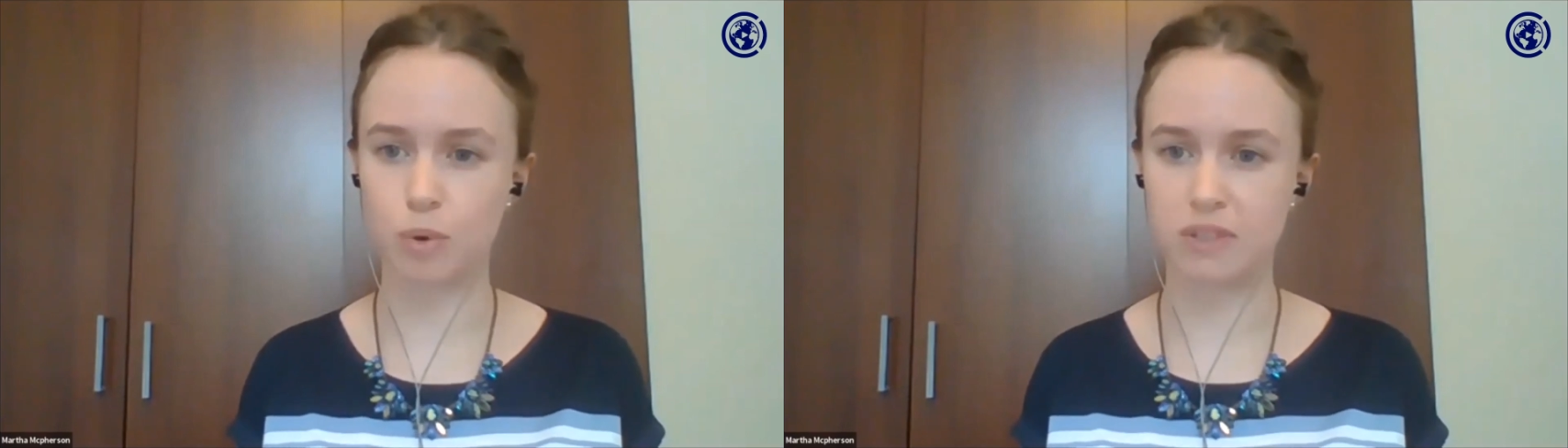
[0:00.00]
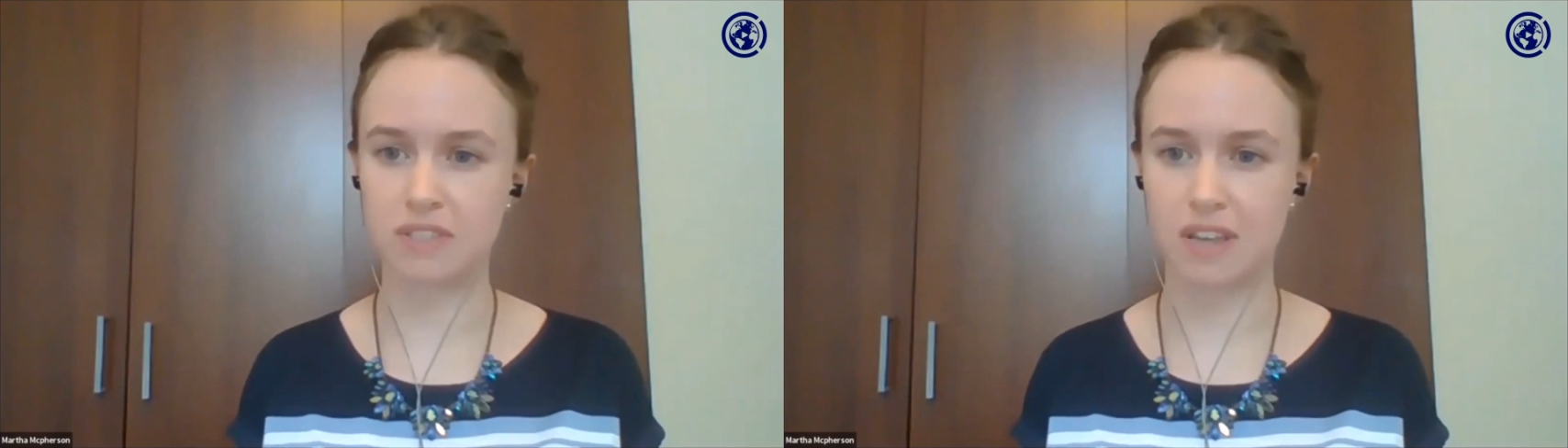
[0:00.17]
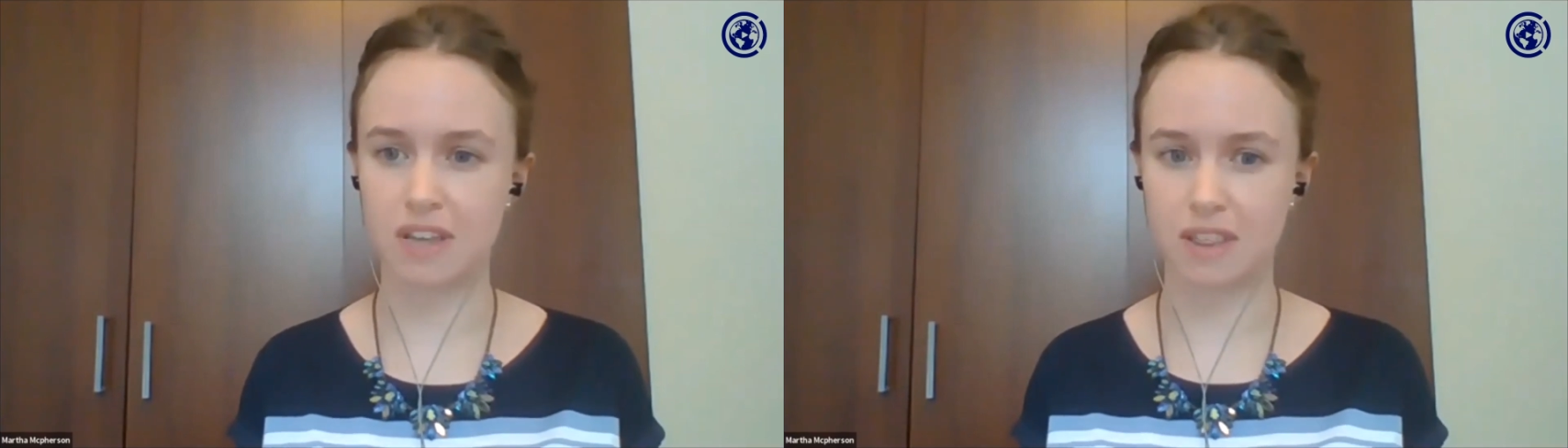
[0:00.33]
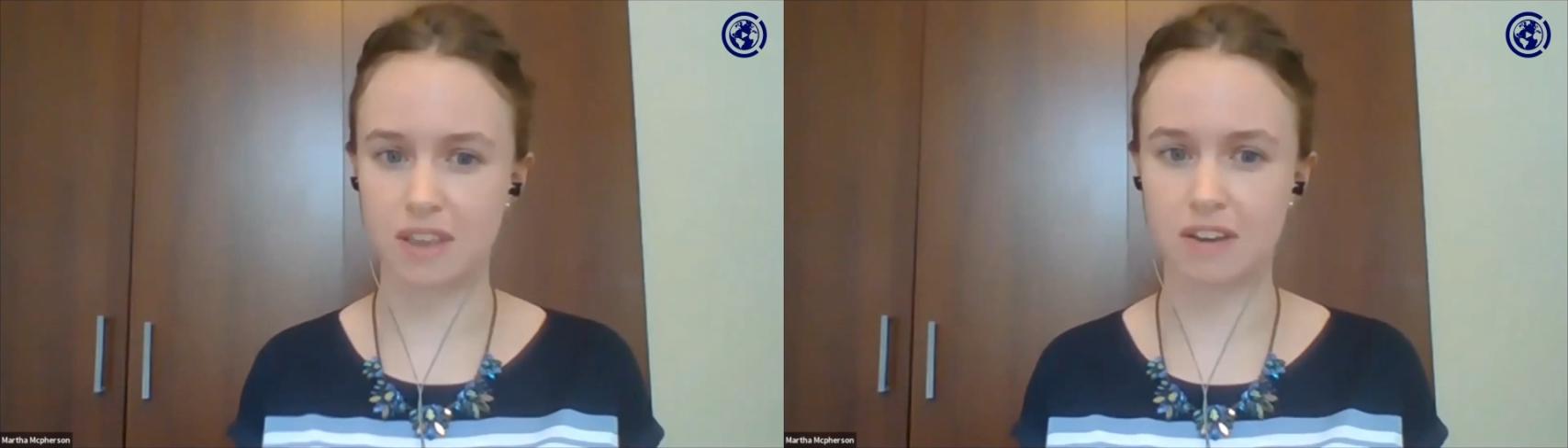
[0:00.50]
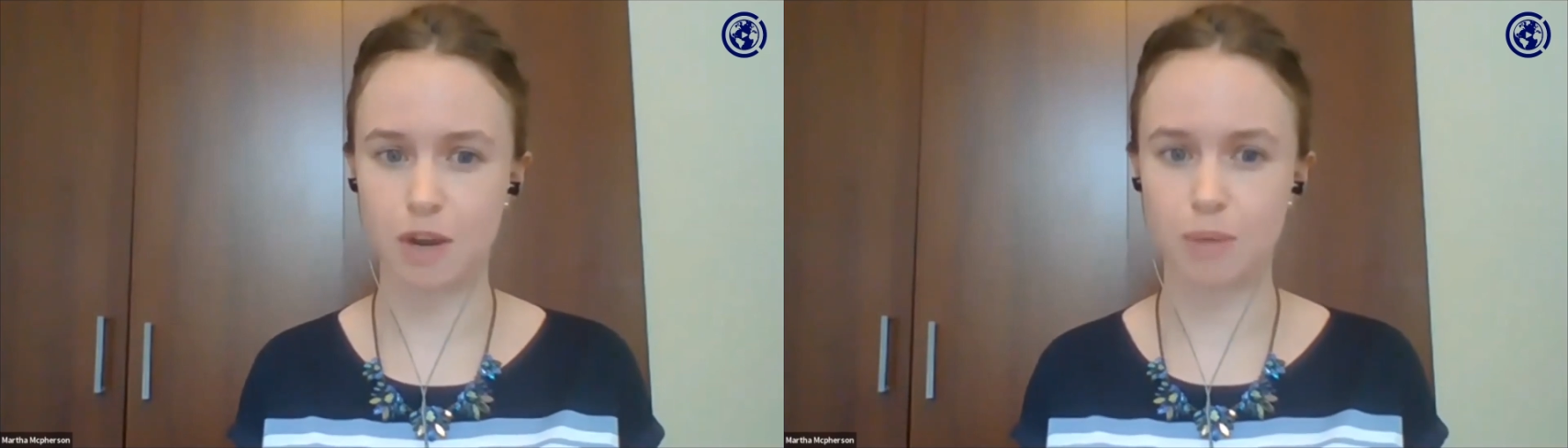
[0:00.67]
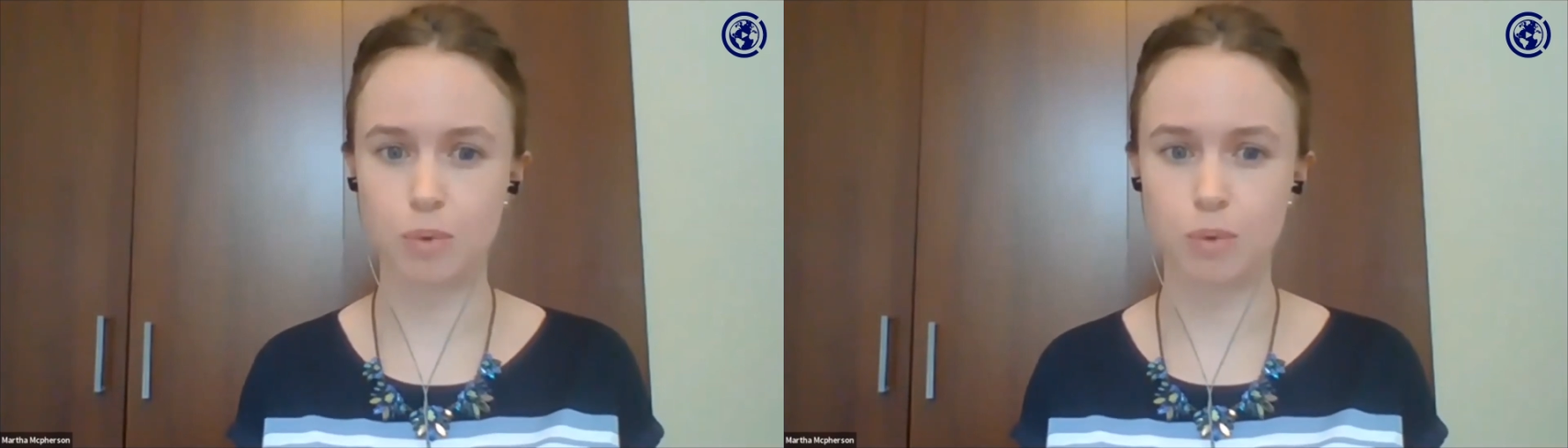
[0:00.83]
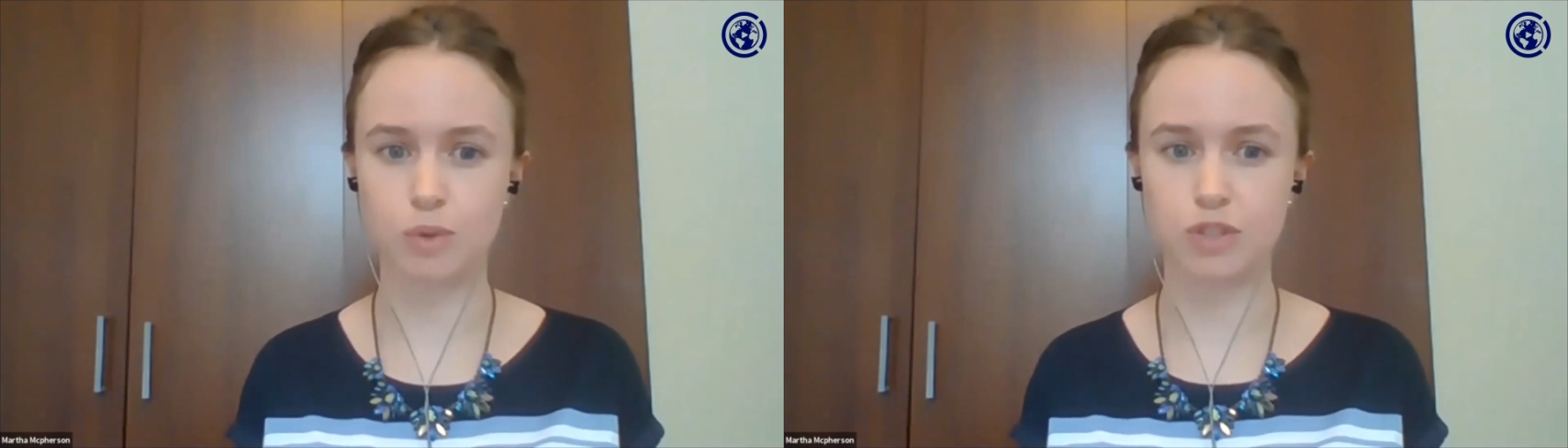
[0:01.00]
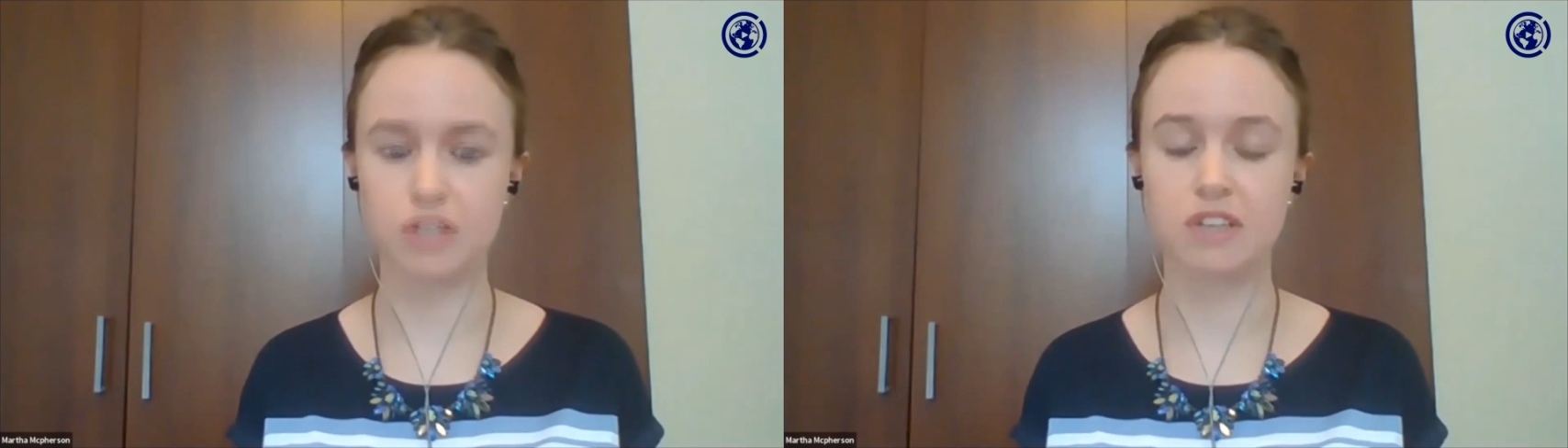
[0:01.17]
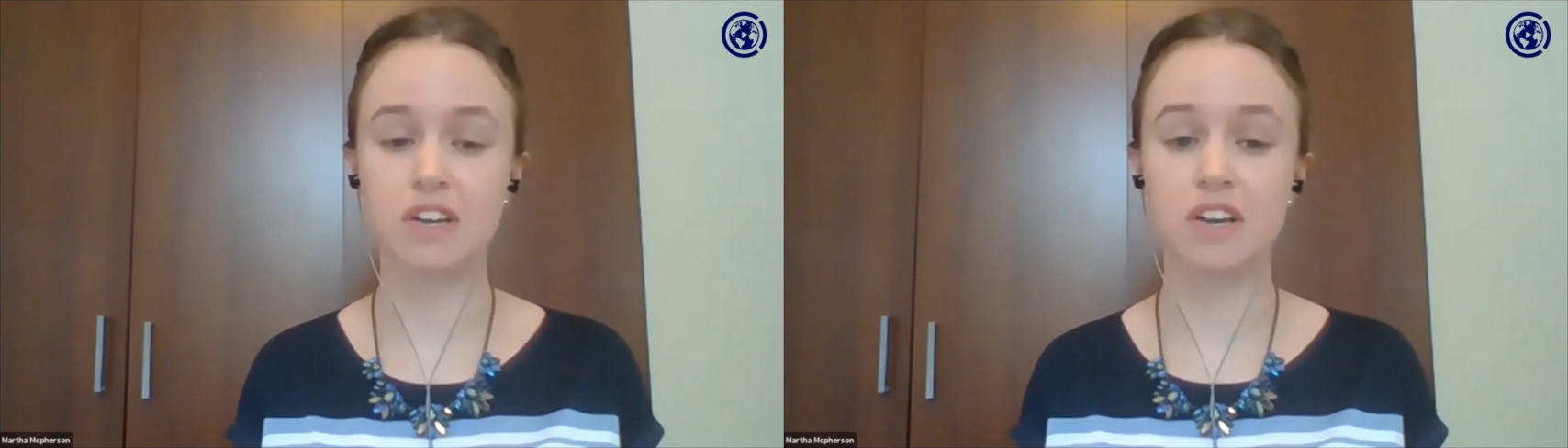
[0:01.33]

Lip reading: points that I think are very important.